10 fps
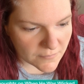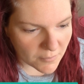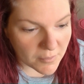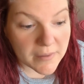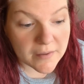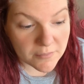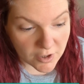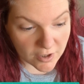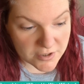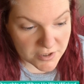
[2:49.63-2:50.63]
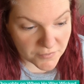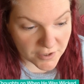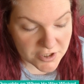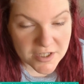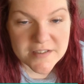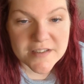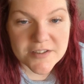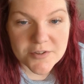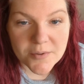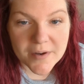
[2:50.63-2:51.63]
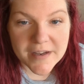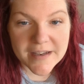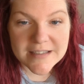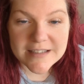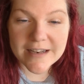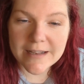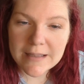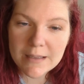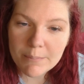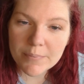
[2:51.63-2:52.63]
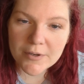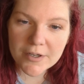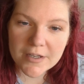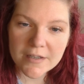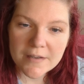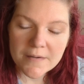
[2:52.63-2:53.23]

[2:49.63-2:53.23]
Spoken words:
regards to Francesca's story, is that in the book,